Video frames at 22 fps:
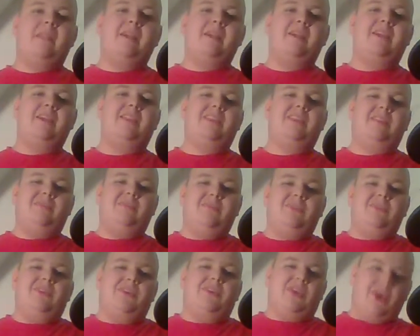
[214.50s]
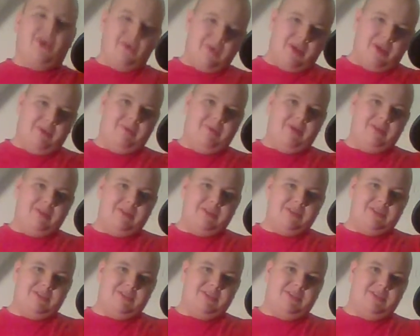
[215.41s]
didn't really go anywhere
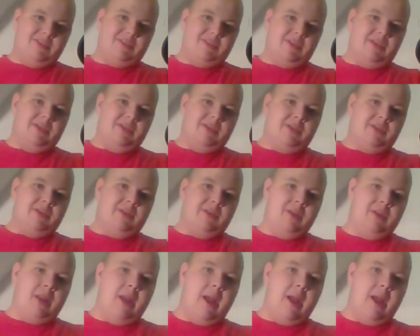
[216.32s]
this season.